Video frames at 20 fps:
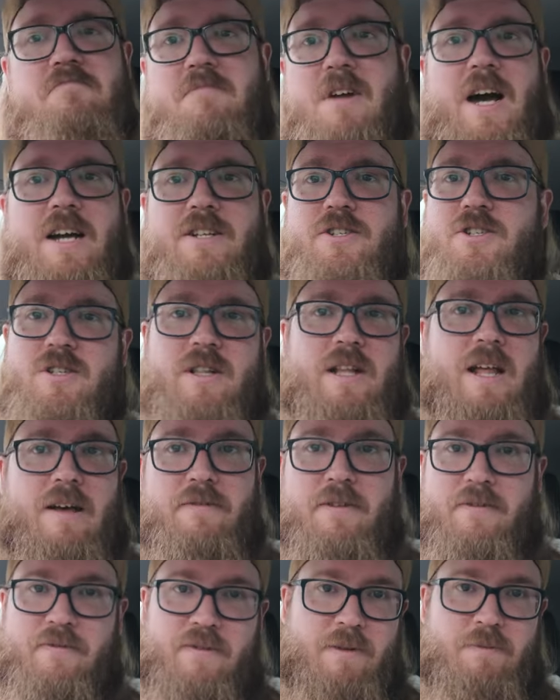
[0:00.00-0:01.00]
I just
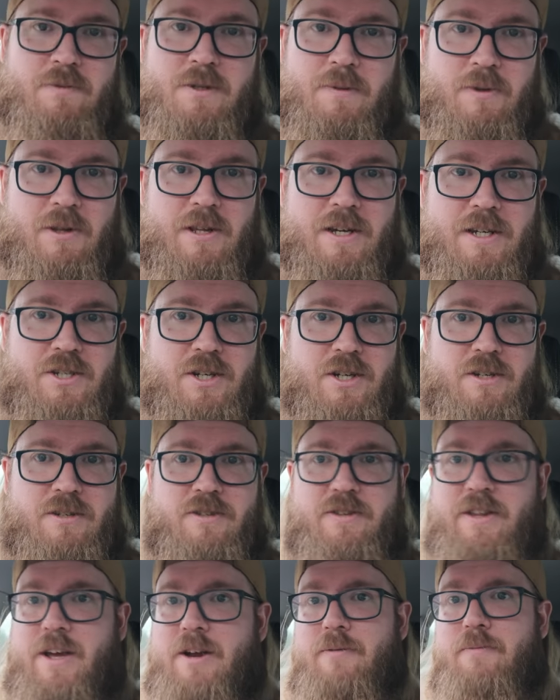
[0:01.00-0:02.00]
love the film
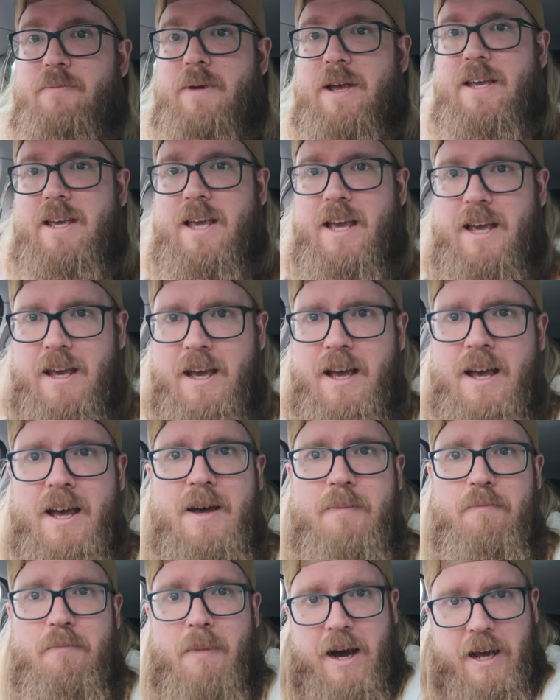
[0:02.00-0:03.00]
simulations. They're making
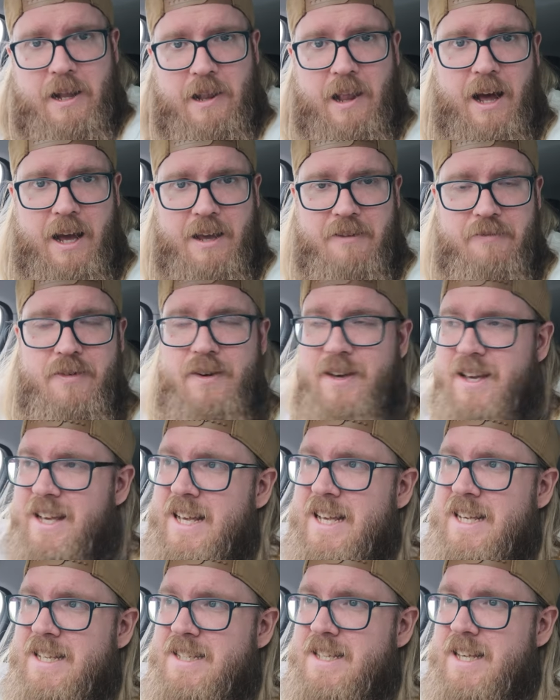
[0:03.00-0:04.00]
my life
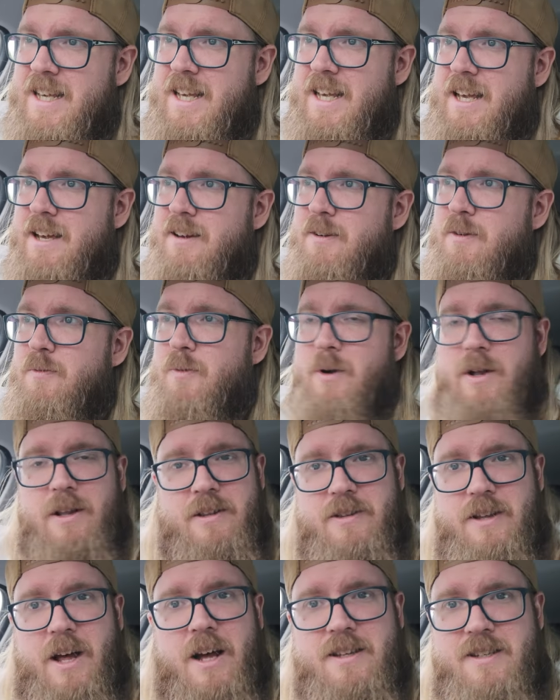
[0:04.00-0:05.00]
easy.
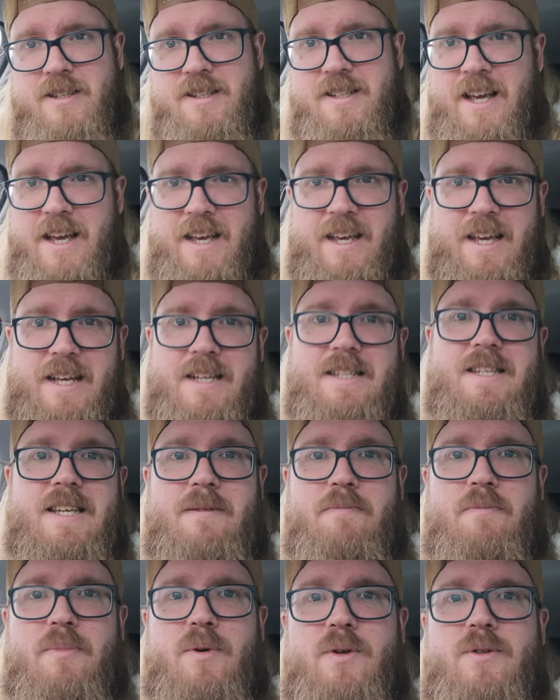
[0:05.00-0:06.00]
Well, not to say
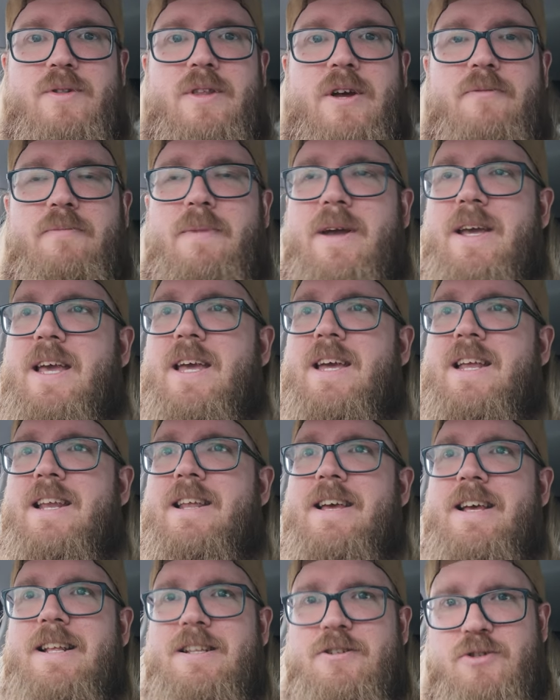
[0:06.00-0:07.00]
easy, but they're making
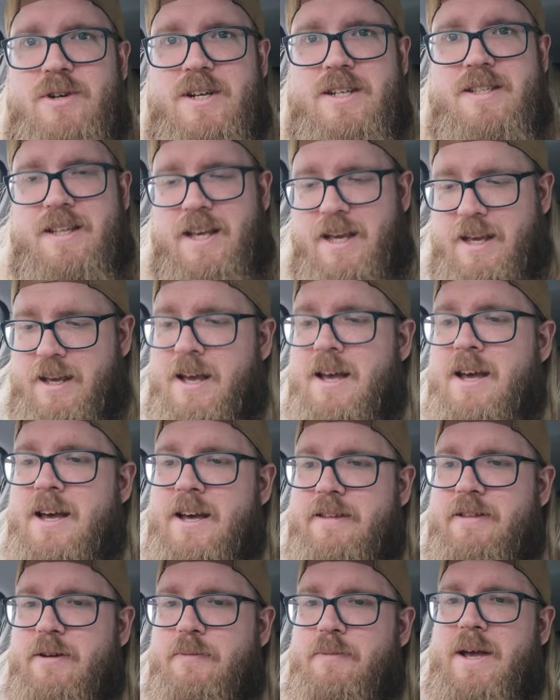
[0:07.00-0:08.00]
it interesting.
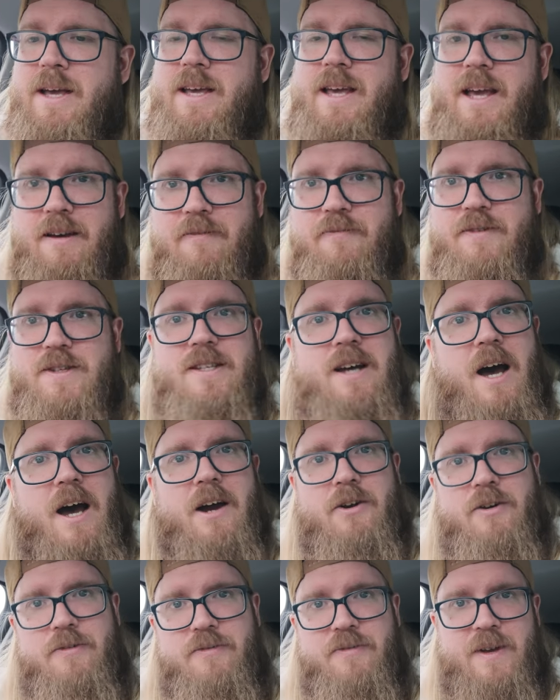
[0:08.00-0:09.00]
They're making
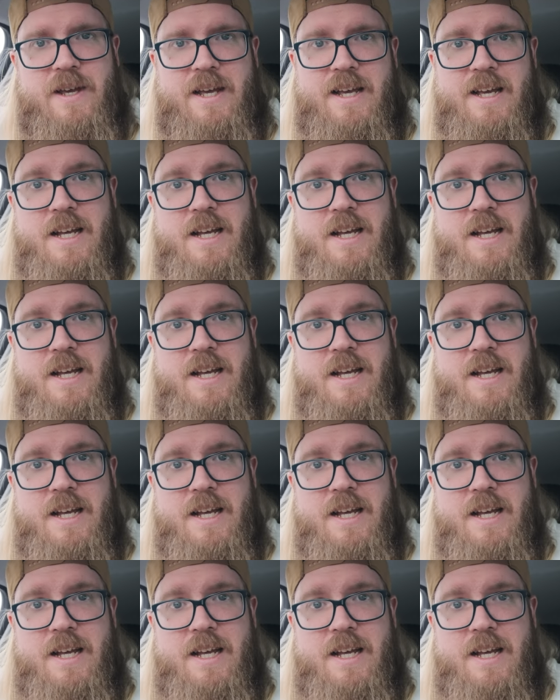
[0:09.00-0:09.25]
photography